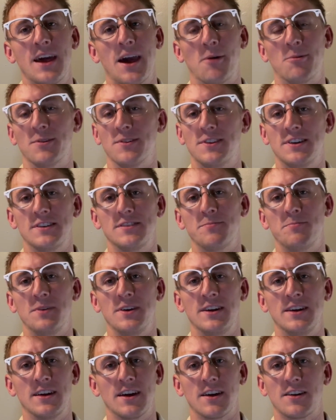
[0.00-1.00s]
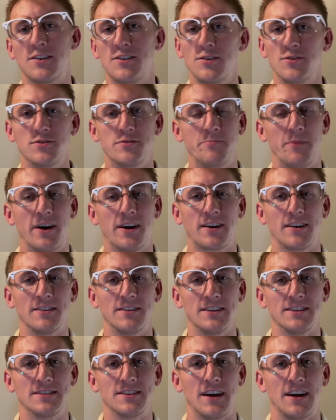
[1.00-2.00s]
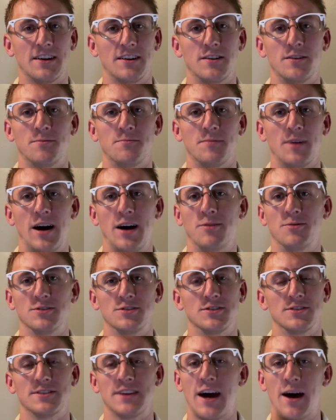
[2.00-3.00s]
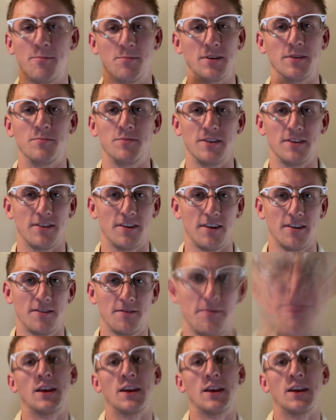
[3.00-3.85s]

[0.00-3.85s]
and with this being a huge bucket list item, I was just happy to be there.